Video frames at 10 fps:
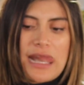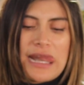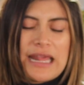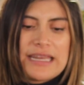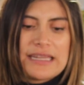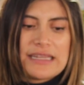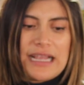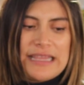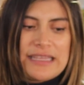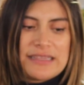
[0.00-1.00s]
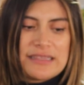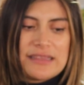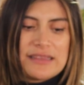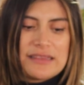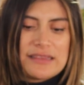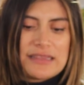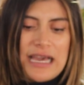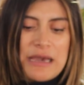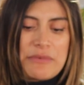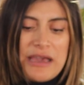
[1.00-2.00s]
I think
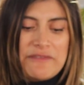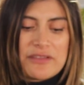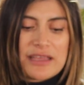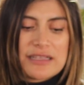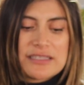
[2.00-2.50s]
I feel like